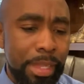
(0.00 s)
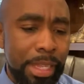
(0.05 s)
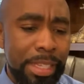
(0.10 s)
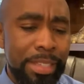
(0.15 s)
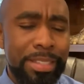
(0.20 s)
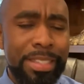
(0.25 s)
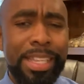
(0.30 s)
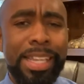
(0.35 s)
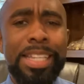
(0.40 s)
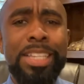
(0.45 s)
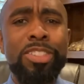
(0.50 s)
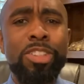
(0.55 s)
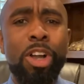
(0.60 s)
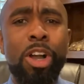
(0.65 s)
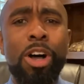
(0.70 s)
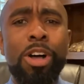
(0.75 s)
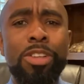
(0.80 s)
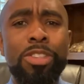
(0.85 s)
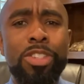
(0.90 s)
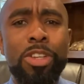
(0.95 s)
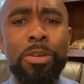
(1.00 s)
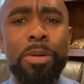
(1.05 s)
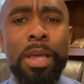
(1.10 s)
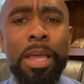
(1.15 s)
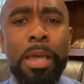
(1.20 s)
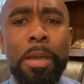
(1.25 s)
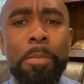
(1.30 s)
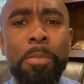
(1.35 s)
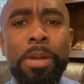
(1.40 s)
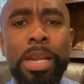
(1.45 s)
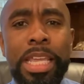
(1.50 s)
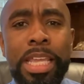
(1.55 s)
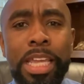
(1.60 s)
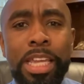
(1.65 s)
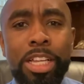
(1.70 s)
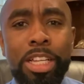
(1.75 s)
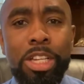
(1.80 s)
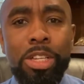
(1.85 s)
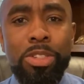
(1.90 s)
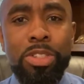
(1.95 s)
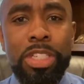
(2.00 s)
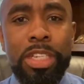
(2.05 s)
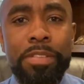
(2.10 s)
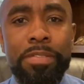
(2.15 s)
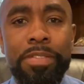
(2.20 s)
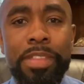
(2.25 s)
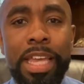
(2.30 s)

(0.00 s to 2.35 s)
studies are also pretty conclusive